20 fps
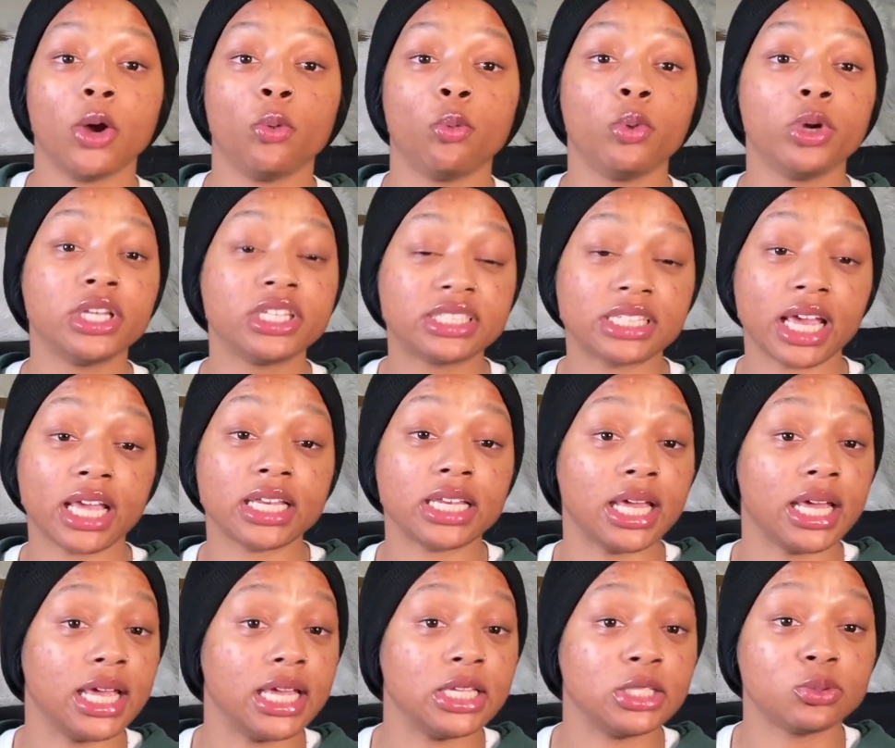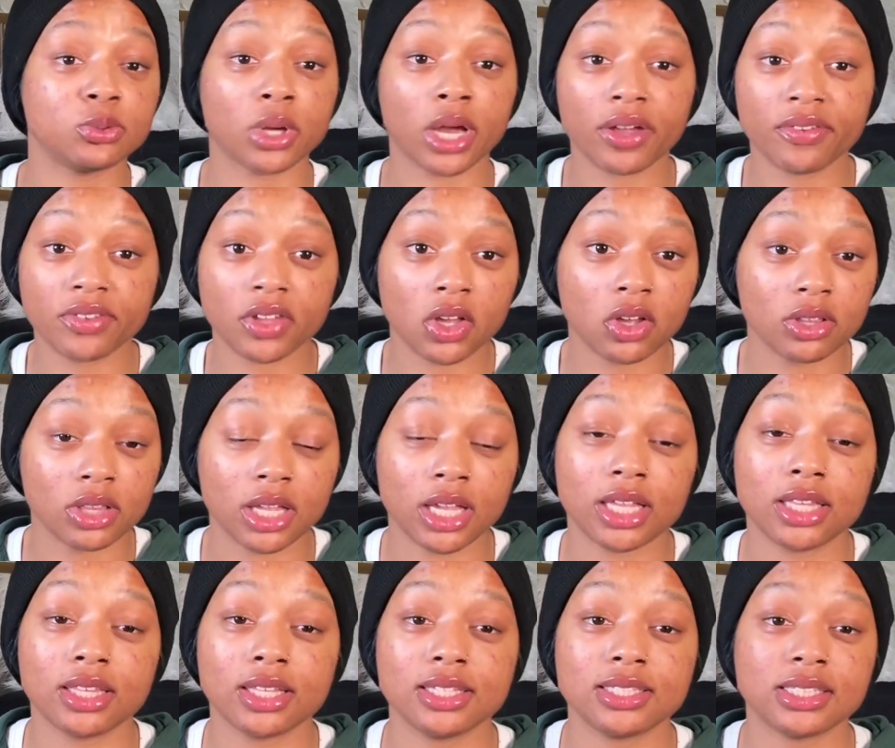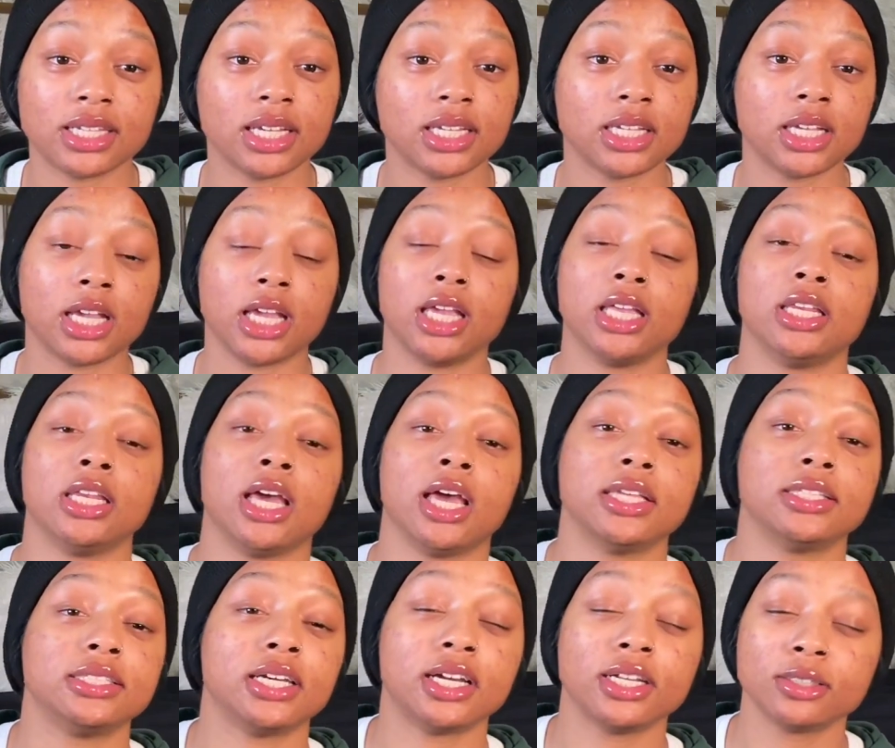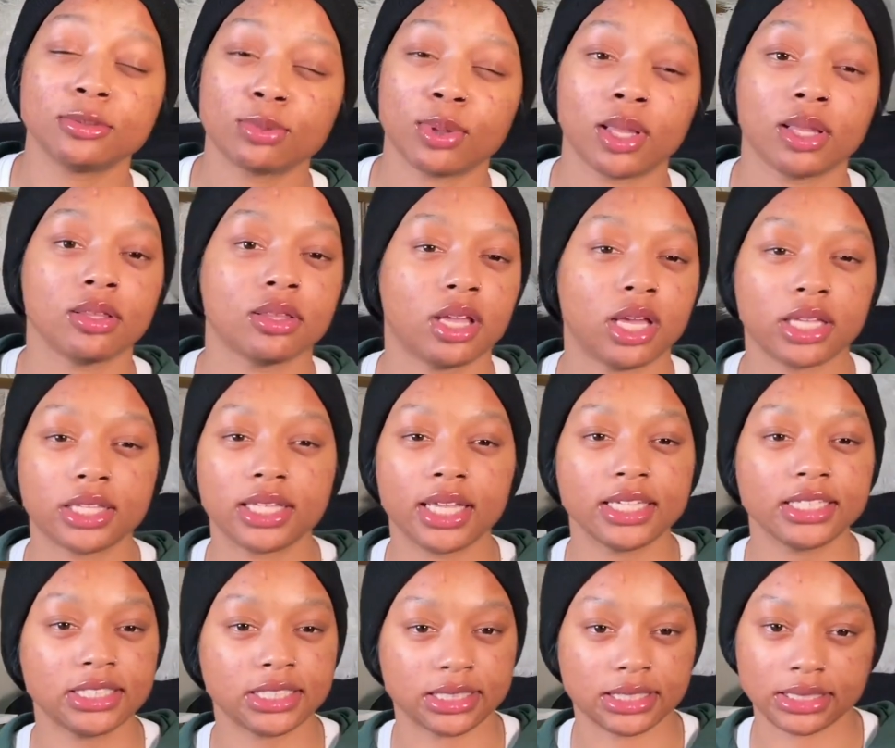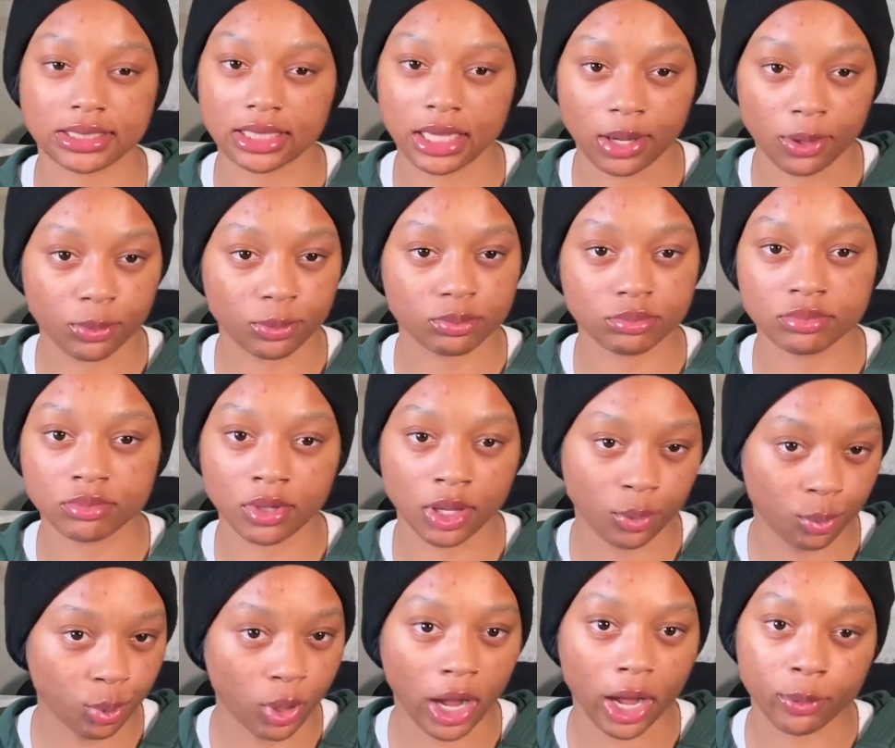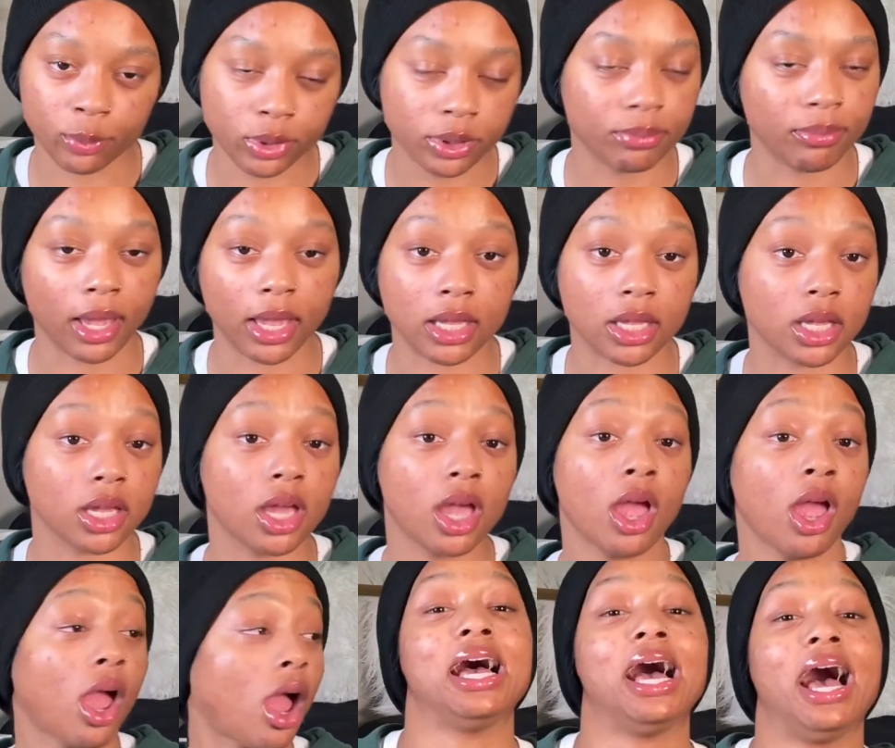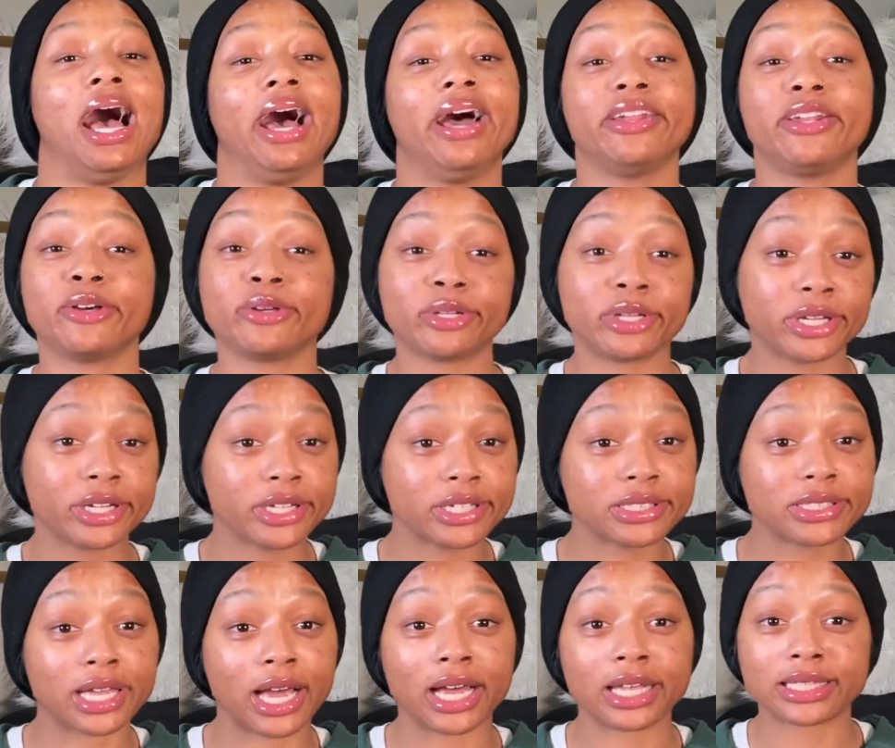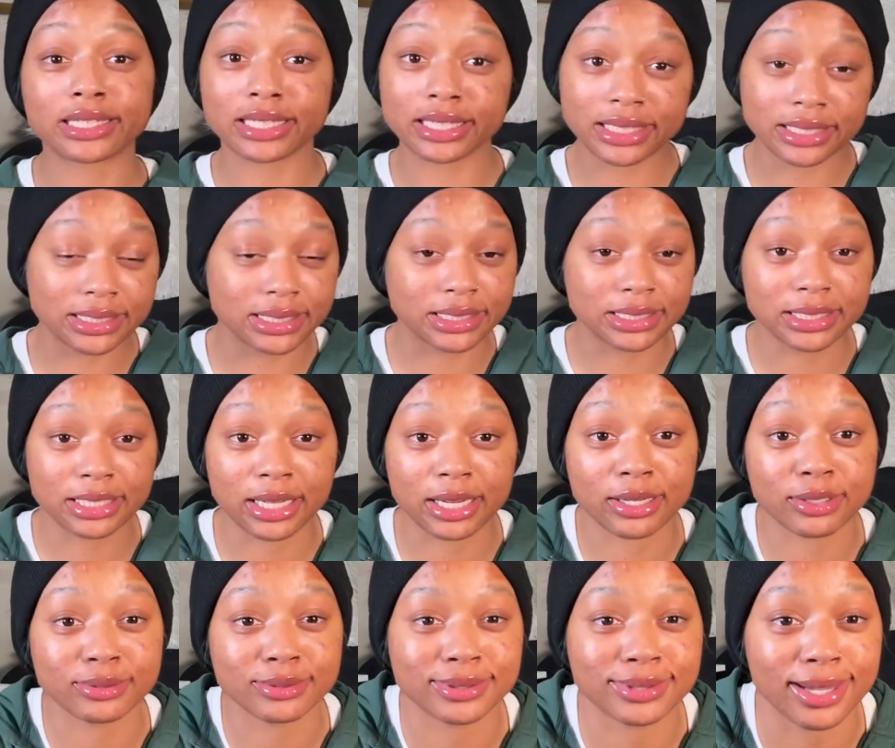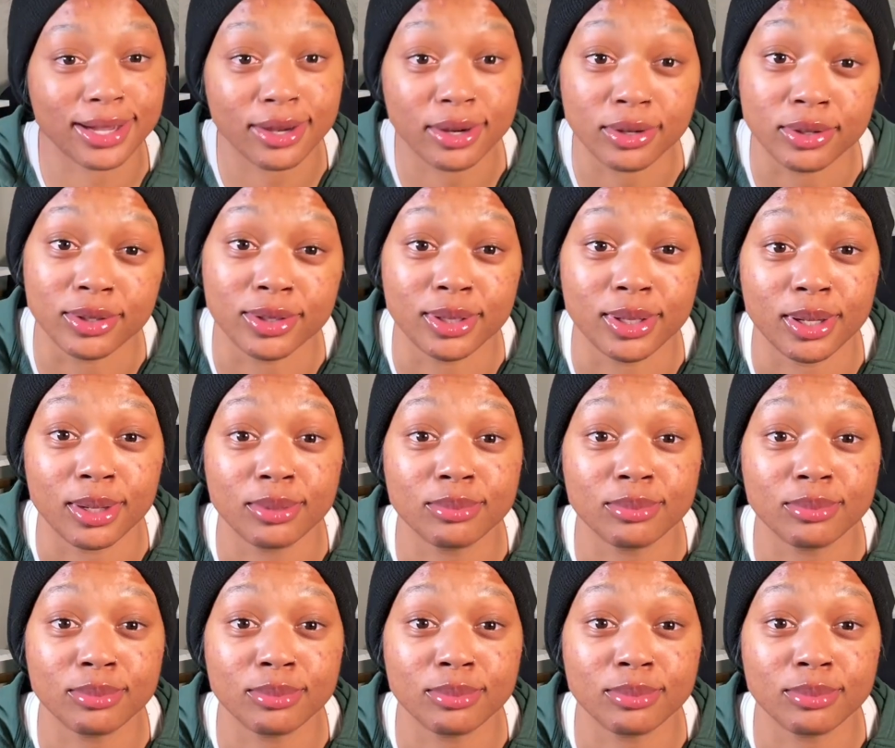We say that it's ravioli and lasagna, and the Italians probably like that shit is not how we make it. I know there's authentic, y'all. Sorry,